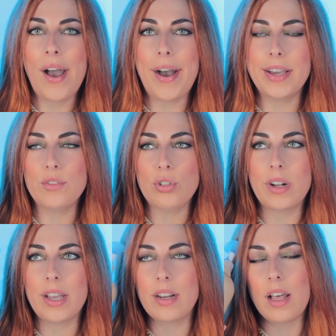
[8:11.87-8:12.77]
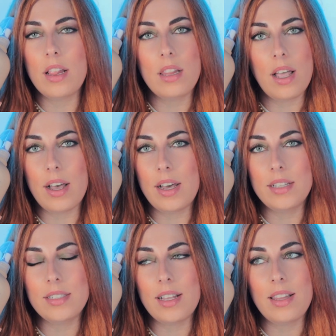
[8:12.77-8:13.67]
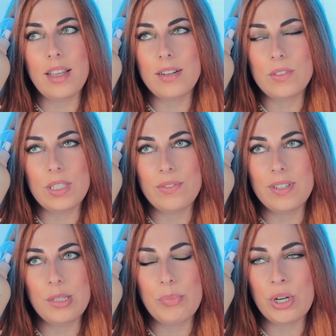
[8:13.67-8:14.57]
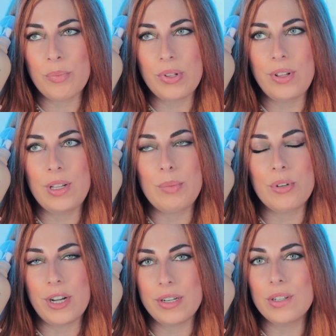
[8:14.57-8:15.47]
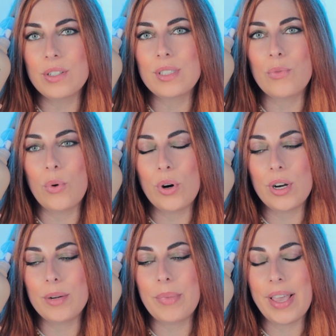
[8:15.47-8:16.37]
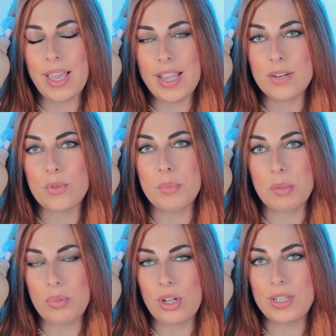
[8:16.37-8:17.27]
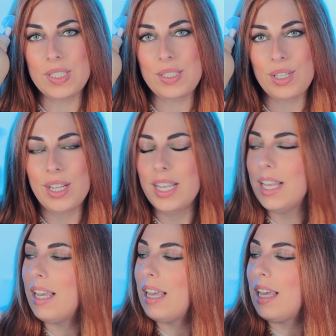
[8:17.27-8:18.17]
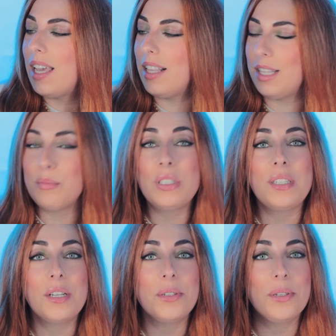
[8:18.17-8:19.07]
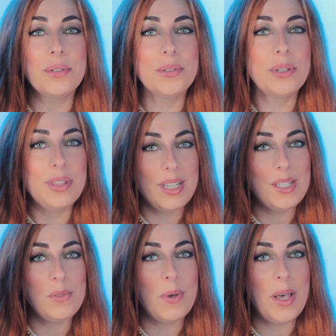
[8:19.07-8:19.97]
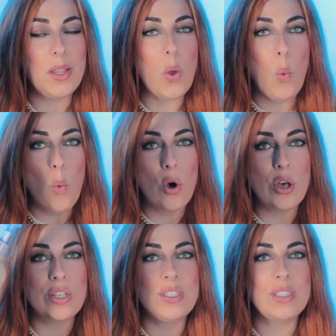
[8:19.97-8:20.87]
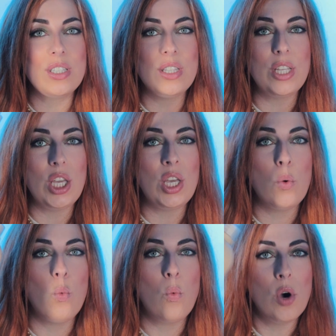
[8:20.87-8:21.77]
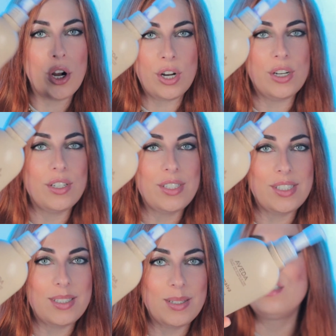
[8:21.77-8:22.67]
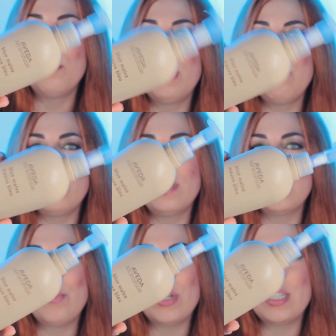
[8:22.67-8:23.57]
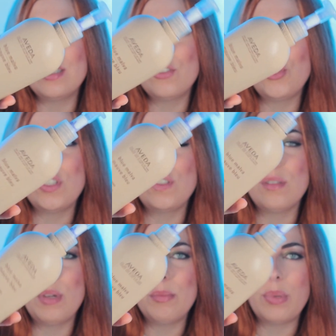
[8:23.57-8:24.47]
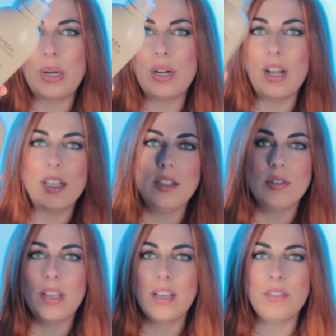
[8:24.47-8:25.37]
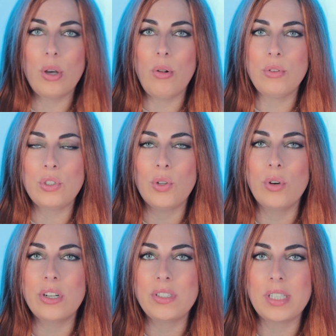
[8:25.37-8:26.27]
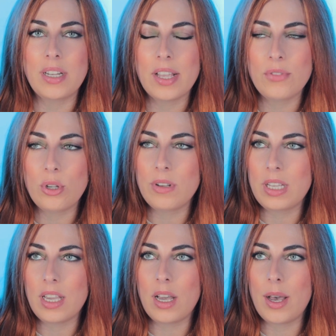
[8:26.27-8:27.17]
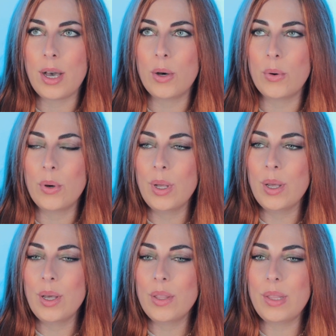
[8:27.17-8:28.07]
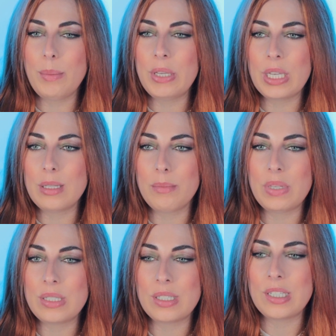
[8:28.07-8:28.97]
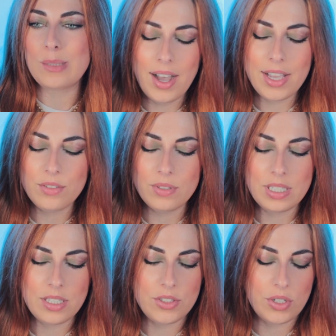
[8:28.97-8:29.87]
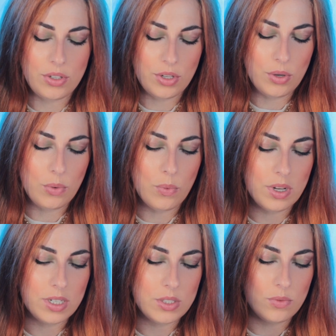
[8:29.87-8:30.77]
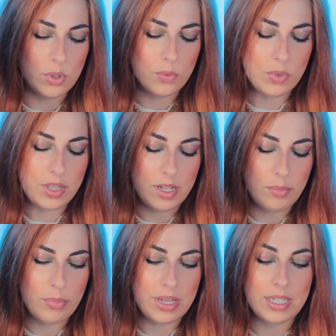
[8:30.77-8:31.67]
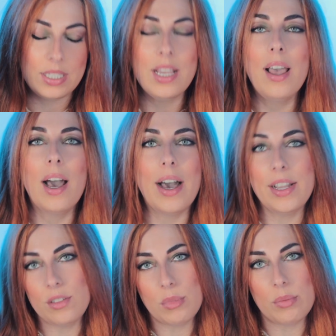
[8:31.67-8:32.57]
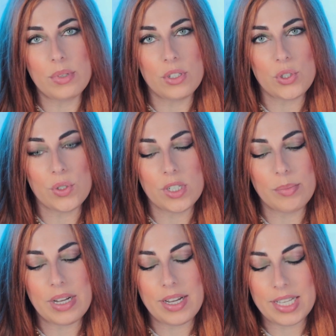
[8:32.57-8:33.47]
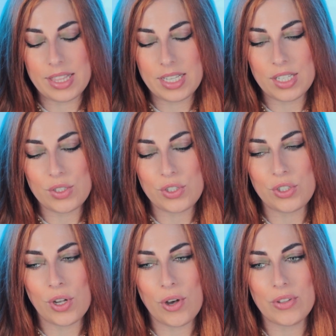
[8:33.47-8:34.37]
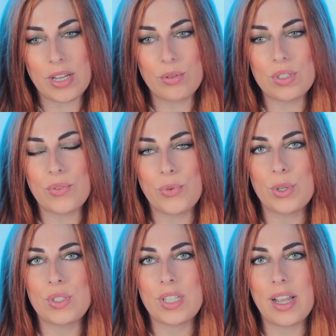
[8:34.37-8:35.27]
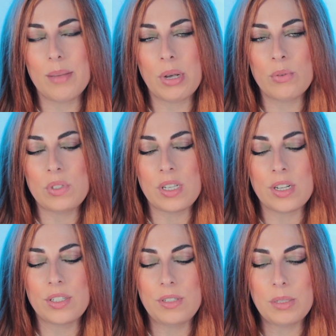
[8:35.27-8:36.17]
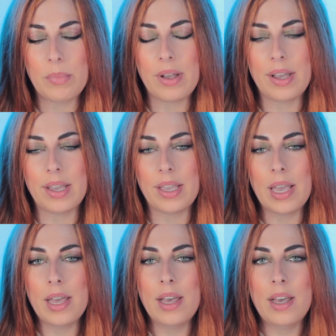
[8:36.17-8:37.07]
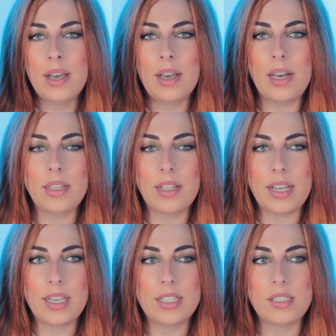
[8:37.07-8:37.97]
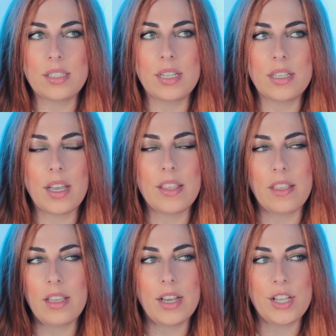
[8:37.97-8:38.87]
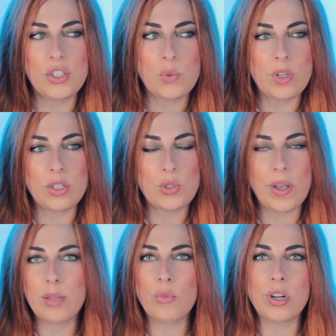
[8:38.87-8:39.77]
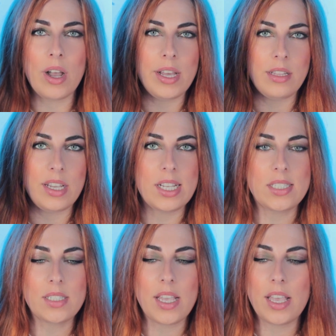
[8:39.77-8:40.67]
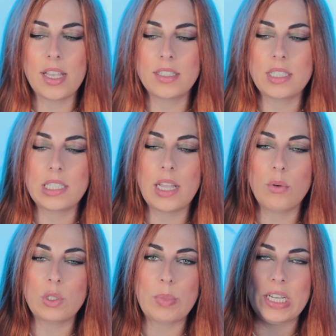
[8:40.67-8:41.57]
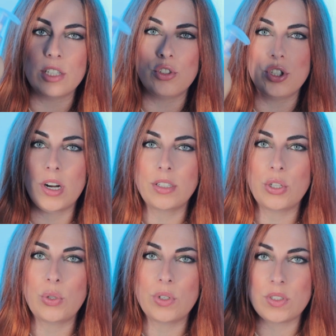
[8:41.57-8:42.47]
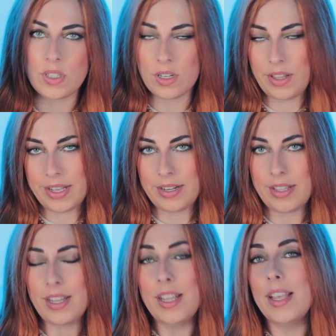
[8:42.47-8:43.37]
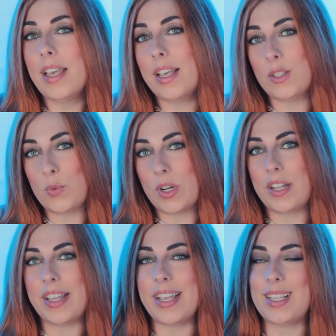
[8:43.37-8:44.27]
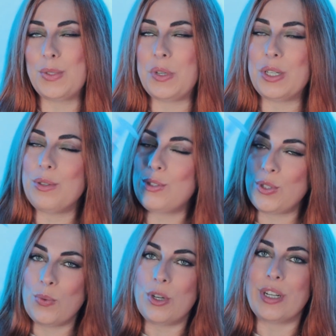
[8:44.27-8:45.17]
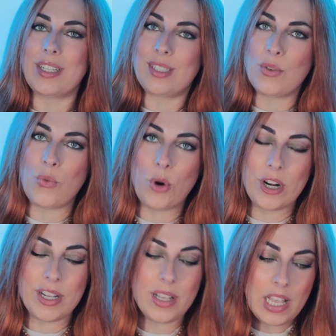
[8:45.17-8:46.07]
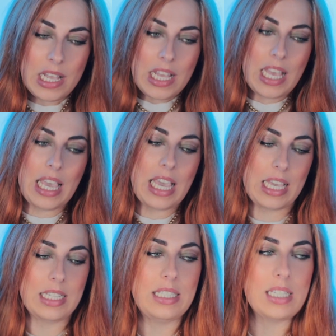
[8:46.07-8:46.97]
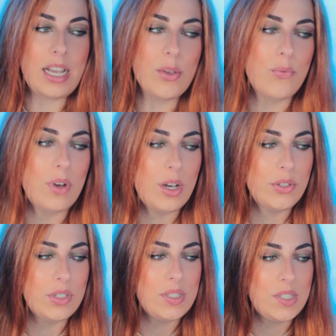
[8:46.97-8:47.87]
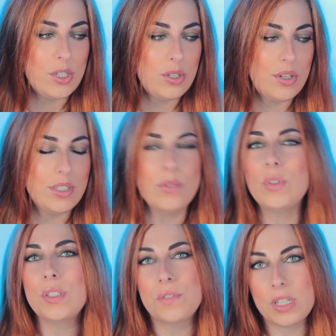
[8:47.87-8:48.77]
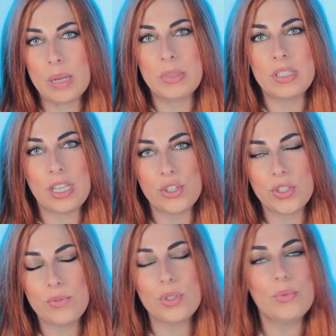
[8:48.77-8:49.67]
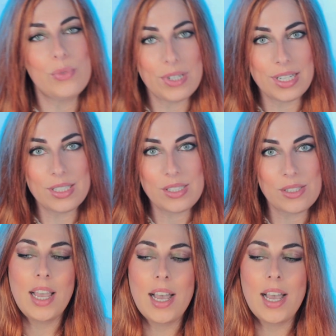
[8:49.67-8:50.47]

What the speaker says: I tried a lot of different purple products for my hair, for my blonde. And let me tell you, this one was the worst. Remember this brand, just remember, I know they have the whole stores and I have no idea how they're making the business. I really don't know what is wrong with them, but I remember the story behind this. So that was the first time I was coloring my highlights. I think I just wanted to add more highlights, and that was back in Charlotte, North Carolina, as well as where I used to work at Sephora. And I found this salon. It was a recommendation from friends.